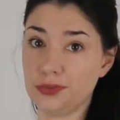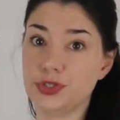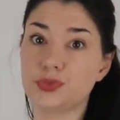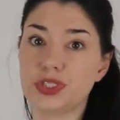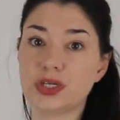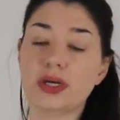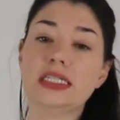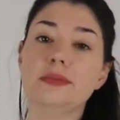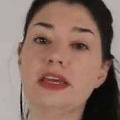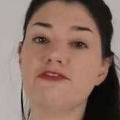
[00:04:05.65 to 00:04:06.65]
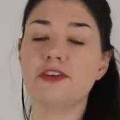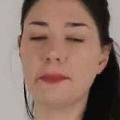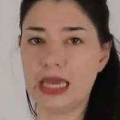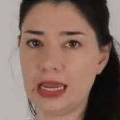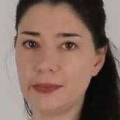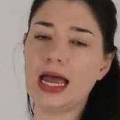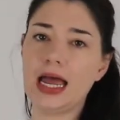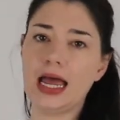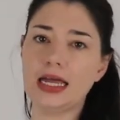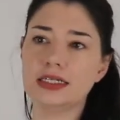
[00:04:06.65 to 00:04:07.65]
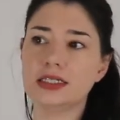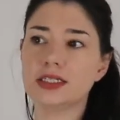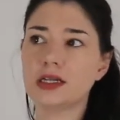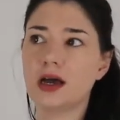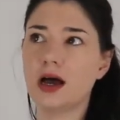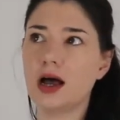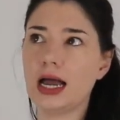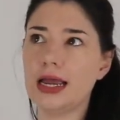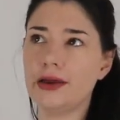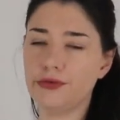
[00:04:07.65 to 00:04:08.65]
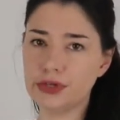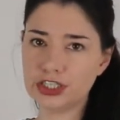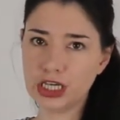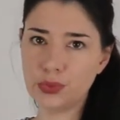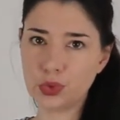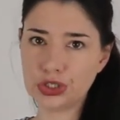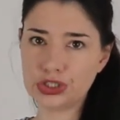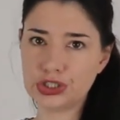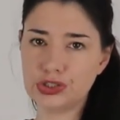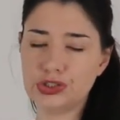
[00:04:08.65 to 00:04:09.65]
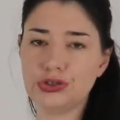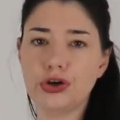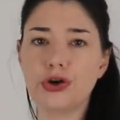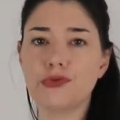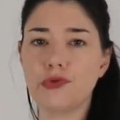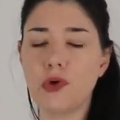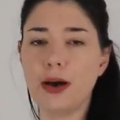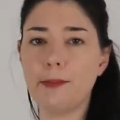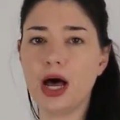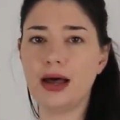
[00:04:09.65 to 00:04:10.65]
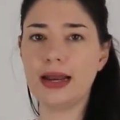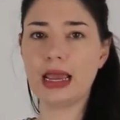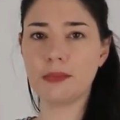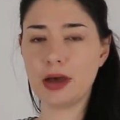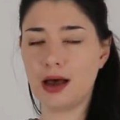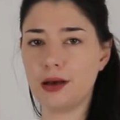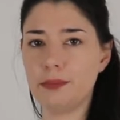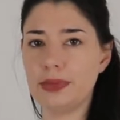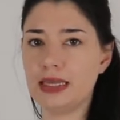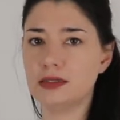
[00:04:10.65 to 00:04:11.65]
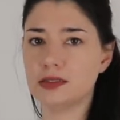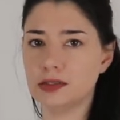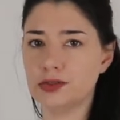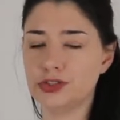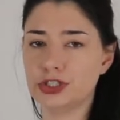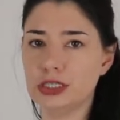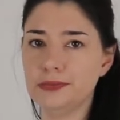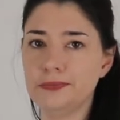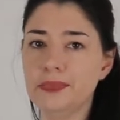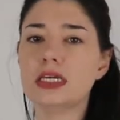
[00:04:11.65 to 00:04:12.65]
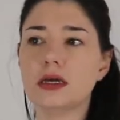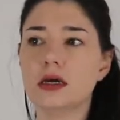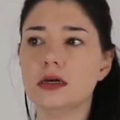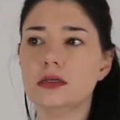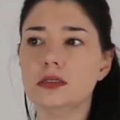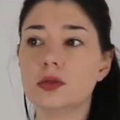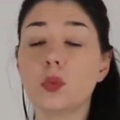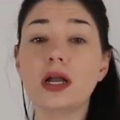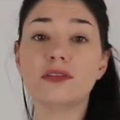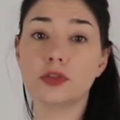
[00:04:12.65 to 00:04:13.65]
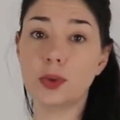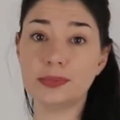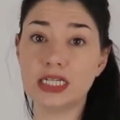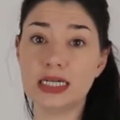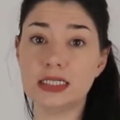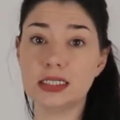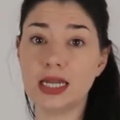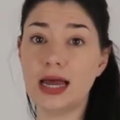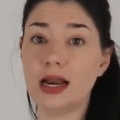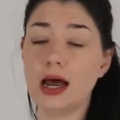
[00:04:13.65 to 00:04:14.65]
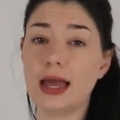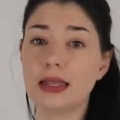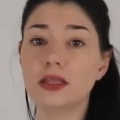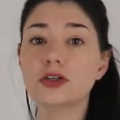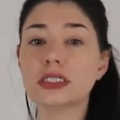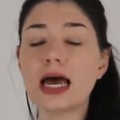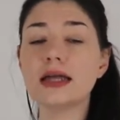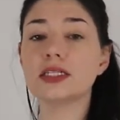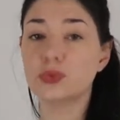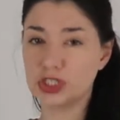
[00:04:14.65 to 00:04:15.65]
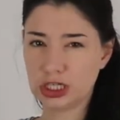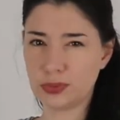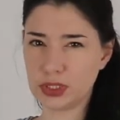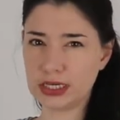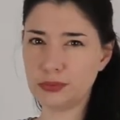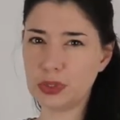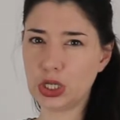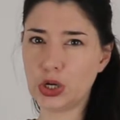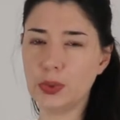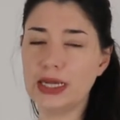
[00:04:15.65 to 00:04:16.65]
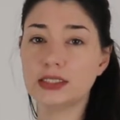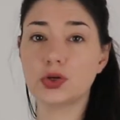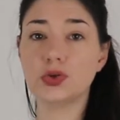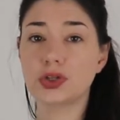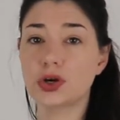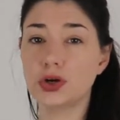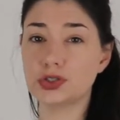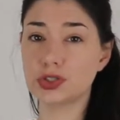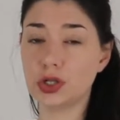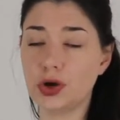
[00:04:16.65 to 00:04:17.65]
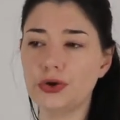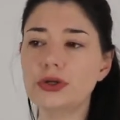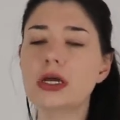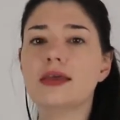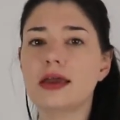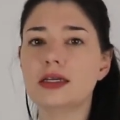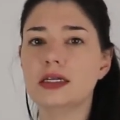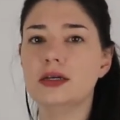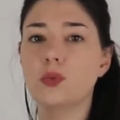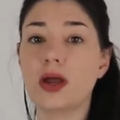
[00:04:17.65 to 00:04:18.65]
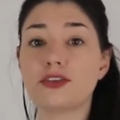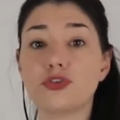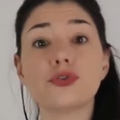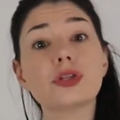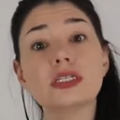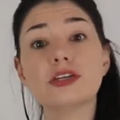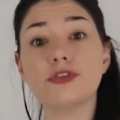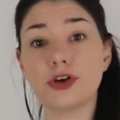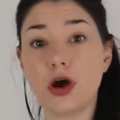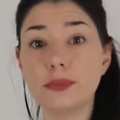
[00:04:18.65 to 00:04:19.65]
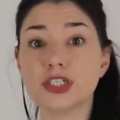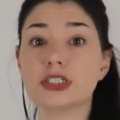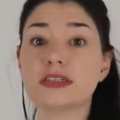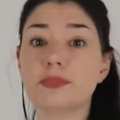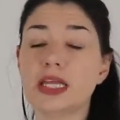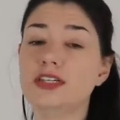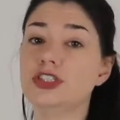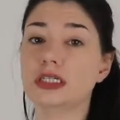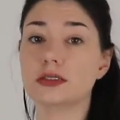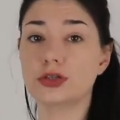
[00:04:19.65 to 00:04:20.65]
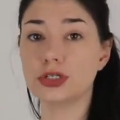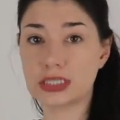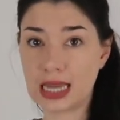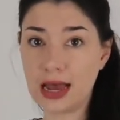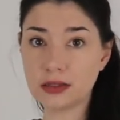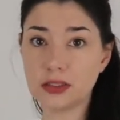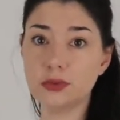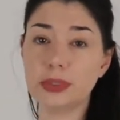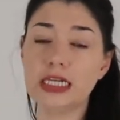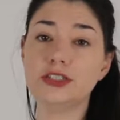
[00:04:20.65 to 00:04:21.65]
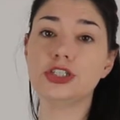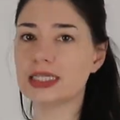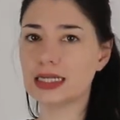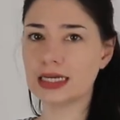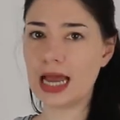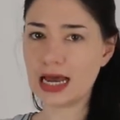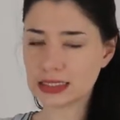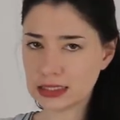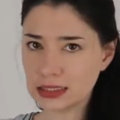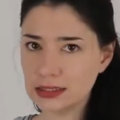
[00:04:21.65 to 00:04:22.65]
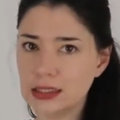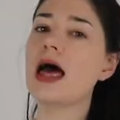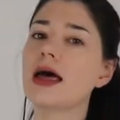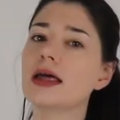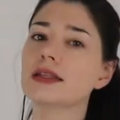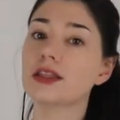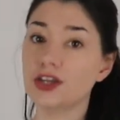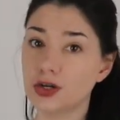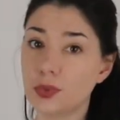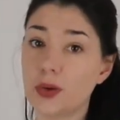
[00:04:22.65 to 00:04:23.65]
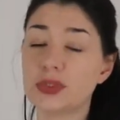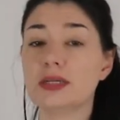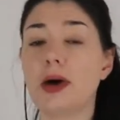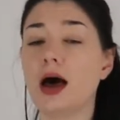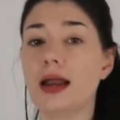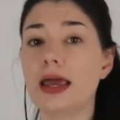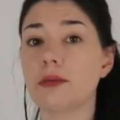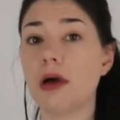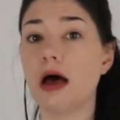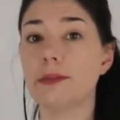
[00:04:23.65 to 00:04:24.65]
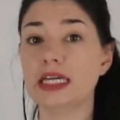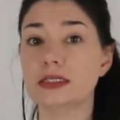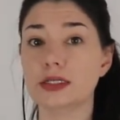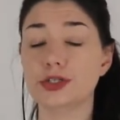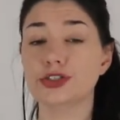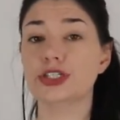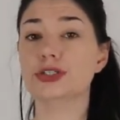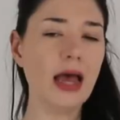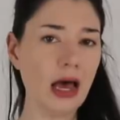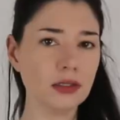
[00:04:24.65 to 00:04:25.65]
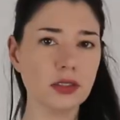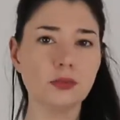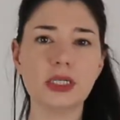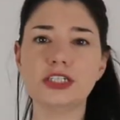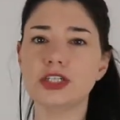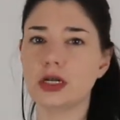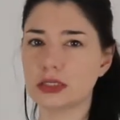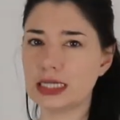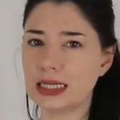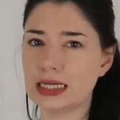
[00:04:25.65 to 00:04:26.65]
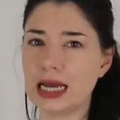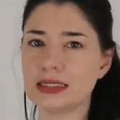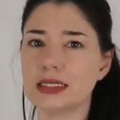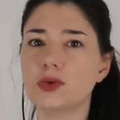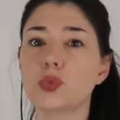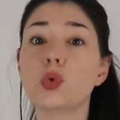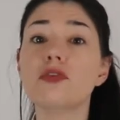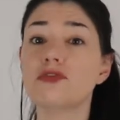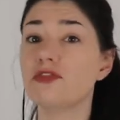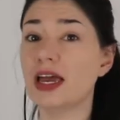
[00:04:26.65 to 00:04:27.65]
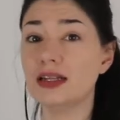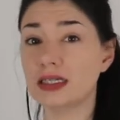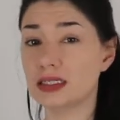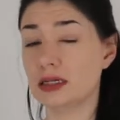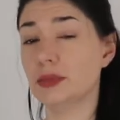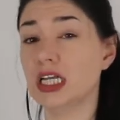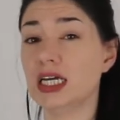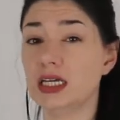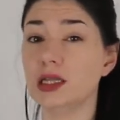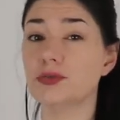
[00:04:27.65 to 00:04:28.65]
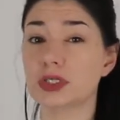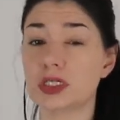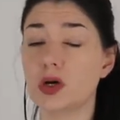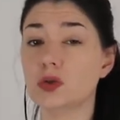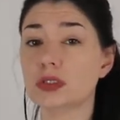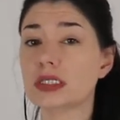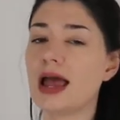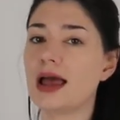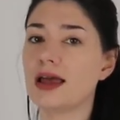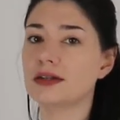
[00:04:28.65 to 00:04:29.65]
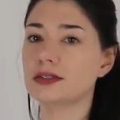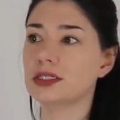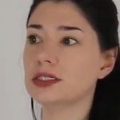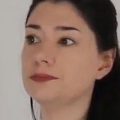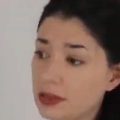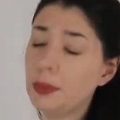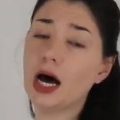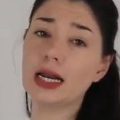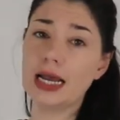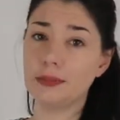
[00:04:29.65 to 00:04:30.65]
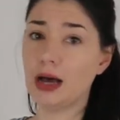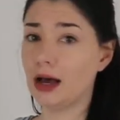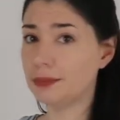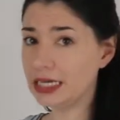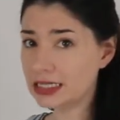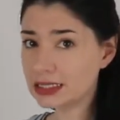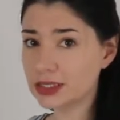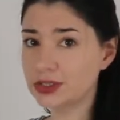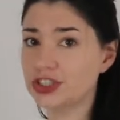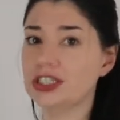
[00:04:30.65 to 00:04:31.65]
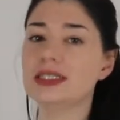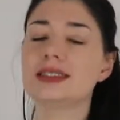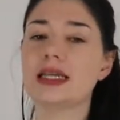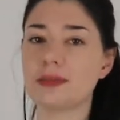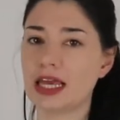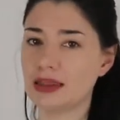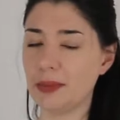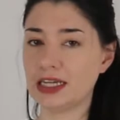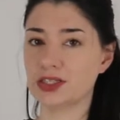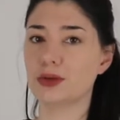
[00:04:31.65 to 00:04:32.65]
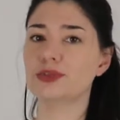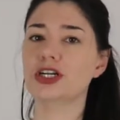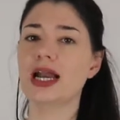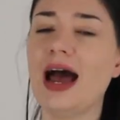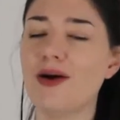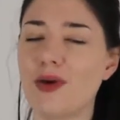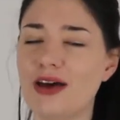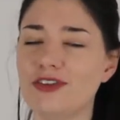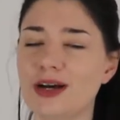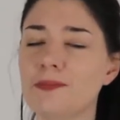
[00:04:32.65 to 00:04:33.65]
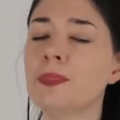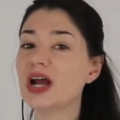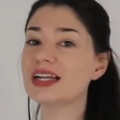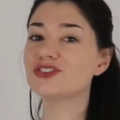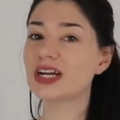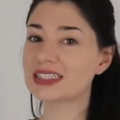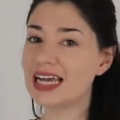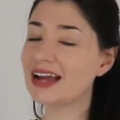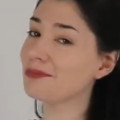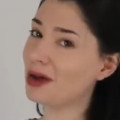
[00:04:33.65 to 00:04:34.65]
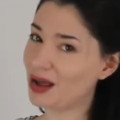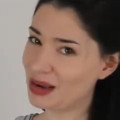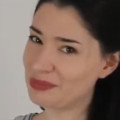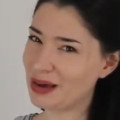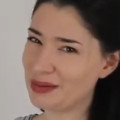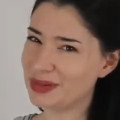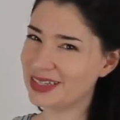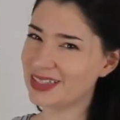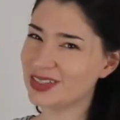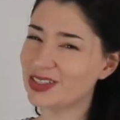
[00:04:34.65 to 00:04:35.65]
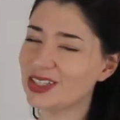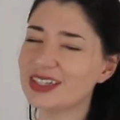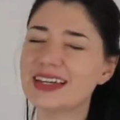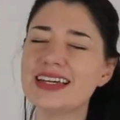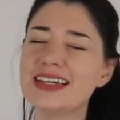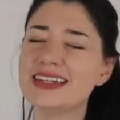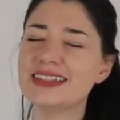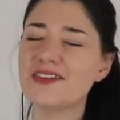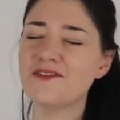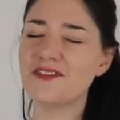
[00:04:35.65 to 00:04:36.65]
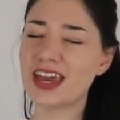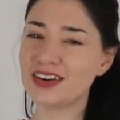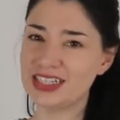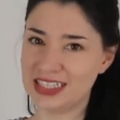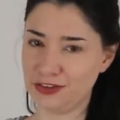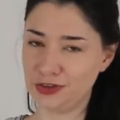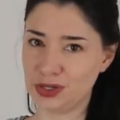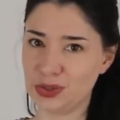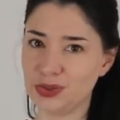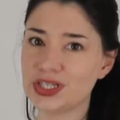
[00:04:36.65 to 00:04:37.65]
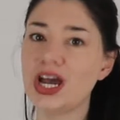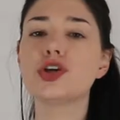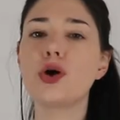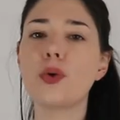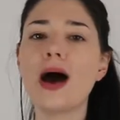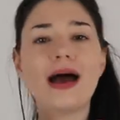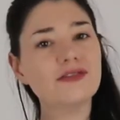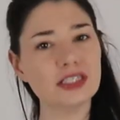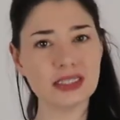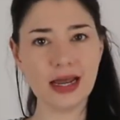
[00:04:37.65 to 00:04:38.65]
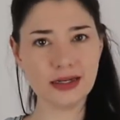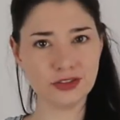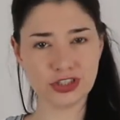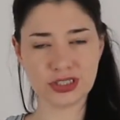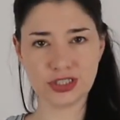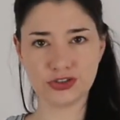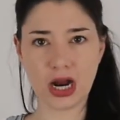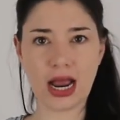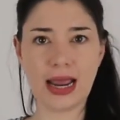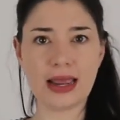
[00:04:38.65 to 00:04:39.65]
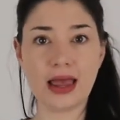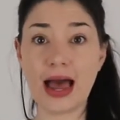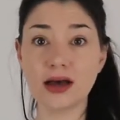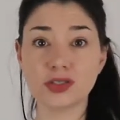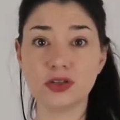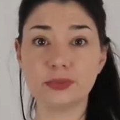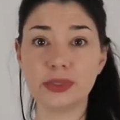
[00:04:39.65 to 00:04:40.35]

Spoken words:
option was going to be for me. And I originally wanted to go for a part A, part B solution because one of the websites that I looked at, which I will link below, it's called the Coastal Oak. They went through the different options of bleaching, so using household bleach, oxalic acid, and the third one was a part A, part B solution. Household bleach and oxalic acid were fairly similar in the results, and the part A, part B solution seemed like the best option. However, trying to track down a part A, part B solution is very difficult. So I've decided just to try household